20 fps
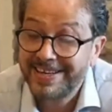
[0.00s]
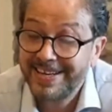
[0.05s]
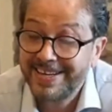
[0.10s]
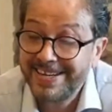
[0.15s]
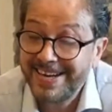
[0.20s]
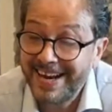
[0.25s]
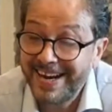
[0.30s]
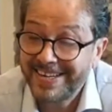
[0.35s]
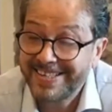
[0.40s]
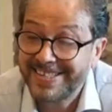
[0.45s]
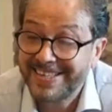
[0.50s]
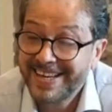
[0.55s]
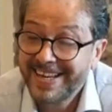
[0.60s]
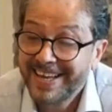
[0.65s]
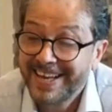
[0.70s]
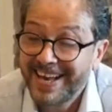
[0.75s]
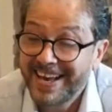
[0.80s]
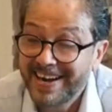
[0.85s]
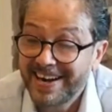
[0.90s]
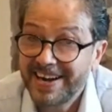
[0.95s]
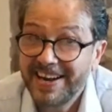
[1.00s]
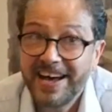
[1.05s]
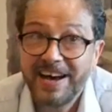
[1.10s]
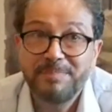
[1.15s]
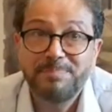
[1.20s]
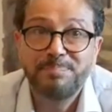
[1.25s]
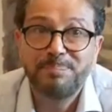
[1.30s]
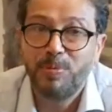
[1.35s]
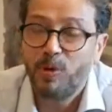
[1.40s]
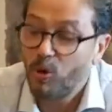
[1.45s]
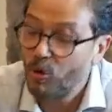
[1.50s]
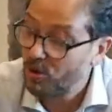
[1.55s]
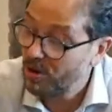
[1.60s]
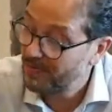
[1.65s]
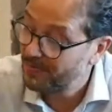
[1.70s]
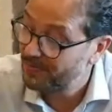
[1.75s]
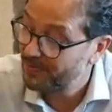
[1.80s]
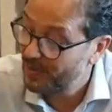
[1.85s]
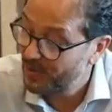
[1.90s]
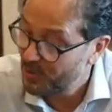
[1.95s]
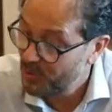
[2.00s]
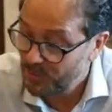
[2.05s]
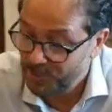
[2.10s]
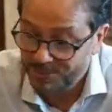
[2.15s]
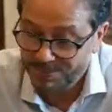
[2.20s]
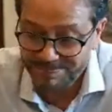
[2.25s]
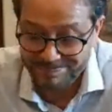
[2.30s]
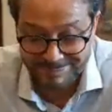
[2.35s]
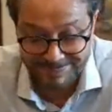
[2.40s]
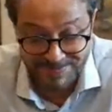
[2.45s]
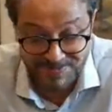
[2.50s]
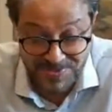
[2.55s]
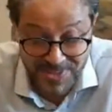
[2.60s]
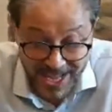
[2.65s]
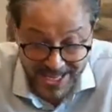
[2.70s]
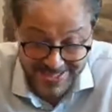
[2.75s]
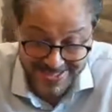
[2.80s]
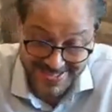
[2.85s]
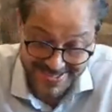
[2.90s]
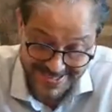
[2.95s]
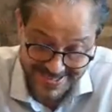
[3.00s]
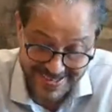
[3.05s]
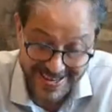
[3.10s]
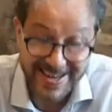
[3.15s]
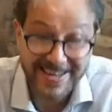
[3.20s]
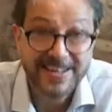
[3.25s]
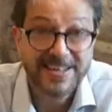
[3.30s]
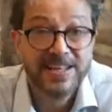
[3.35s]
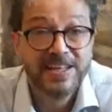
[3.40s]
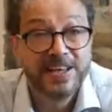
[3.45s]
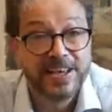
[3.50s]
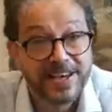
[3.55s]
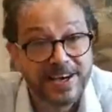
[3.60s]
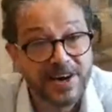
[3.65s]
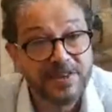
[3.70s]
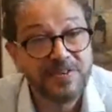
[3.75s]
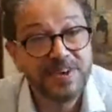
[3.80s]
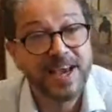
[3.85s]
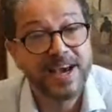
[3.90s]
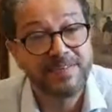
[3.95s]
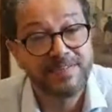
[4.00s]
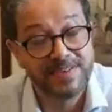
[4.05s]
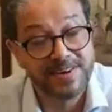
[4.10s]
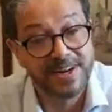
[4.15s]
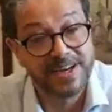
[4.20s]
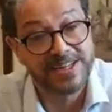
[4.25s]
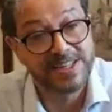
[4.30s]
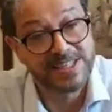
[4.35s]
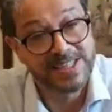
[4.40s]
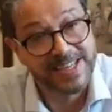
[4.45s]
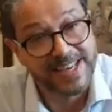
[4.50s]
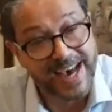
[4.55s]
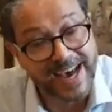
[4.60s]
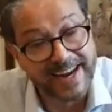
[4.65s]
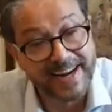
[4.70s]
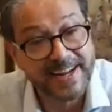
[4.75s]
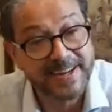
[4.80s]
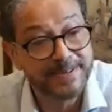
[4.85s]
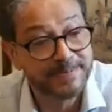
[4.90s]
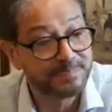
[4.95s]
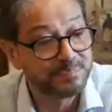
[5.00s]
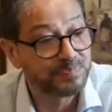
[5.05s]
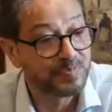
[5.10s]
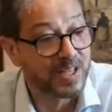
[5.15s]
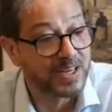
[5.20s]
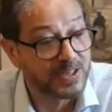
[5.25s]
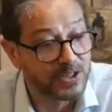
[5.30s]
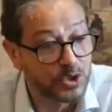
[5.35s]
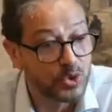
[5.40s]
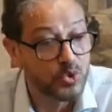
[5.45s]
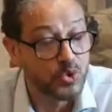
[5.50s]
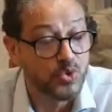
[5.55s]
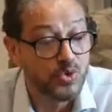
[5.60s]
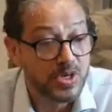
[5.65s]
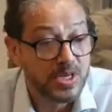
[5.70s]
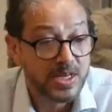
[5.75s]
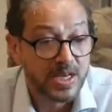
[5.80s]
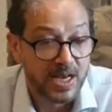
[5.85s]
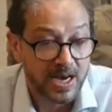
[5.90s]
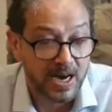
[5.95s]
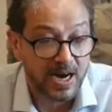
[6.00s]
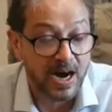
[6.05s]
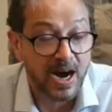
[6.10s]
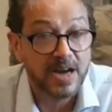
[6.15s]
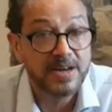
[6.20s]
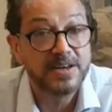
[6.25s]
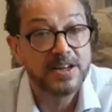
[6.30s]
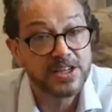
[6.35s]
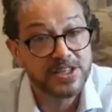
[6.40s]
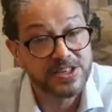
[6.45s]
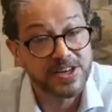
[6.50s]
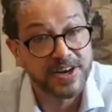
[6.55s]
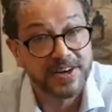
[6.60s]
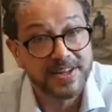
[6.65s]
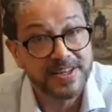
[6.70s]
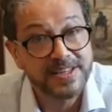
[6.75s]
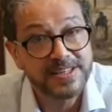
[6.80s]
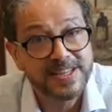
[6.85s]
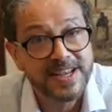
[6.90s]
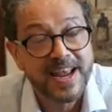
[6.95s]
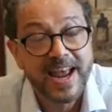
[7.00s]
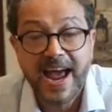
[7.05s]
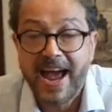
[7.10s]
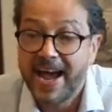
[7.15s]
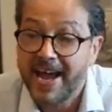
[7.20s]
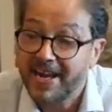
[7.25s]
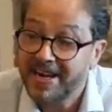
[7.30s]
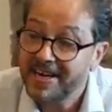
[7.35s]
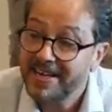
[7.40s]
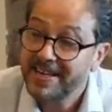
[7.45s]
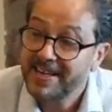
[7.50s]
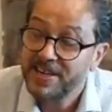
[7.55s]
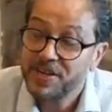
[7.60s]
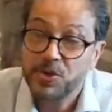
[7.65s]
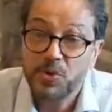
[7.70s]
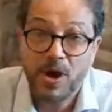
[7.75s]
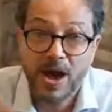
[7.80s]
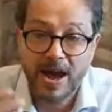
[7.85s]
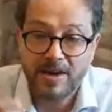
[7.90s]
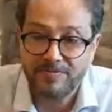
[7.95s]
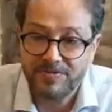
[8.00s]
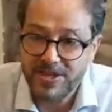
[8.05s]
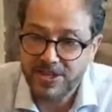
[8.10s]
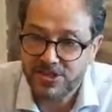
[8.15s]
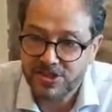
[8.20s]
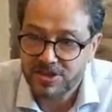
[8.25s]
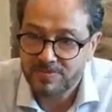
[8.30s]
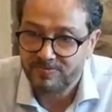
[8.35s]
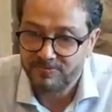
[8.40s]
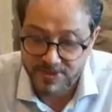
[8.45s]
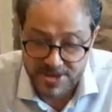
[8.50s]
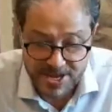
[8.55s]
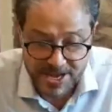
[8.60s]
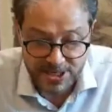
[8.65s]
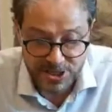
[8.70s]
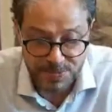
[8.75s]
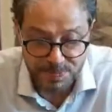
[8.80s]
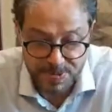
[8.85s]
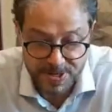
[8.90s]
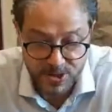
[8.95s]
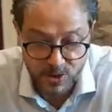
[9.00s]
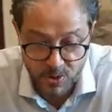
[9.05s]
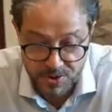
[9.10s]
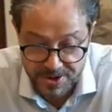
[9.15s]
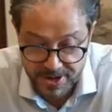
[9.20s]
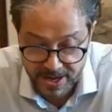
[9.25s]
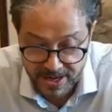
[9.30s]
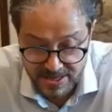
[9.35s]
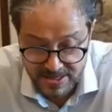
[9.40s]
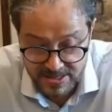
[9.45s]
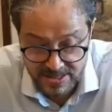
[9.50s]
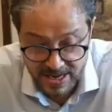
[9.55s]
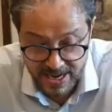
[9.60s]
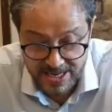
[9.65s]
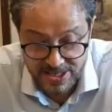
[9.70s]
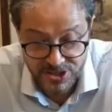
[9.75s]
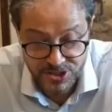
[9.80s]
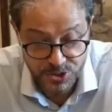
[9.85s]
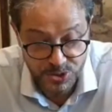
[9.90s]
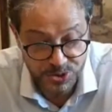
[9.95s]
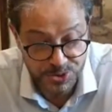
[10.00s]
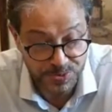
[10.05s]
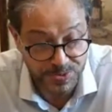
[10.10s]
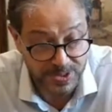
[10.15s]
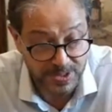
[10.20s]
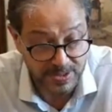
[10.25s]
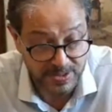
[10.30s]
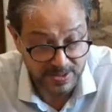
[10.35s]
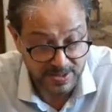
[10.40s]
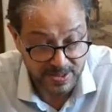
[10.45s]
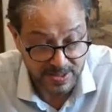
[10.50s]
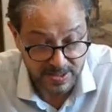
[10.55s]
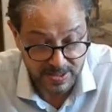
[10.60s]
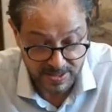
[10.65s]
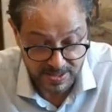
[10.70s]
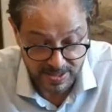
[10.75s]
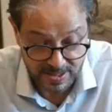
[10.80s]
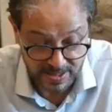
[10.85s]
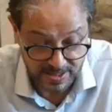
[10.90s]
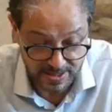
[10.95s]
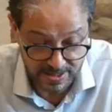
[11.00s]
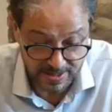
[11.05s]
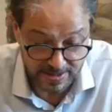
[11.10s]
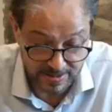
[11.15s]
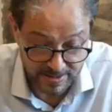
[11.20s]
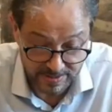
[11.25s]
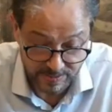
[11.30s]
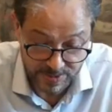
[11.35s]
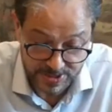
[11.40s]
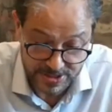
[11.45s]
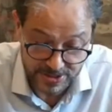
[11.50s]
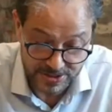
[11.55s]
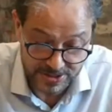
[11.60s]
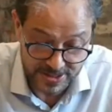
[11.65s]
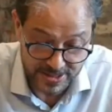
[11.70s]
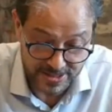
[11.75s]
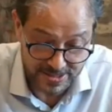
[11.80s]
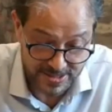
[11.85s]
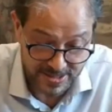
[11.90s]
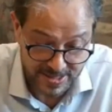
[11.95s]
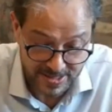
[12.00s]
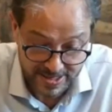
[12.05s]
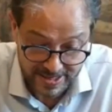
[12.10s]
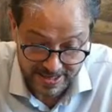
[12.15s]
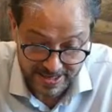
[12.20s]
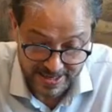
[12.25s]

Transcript: creates Kerala poll furrow. Nuns, right? Here we have nuns carrying two understudies, and you have this VHP gundas, as usual, which is this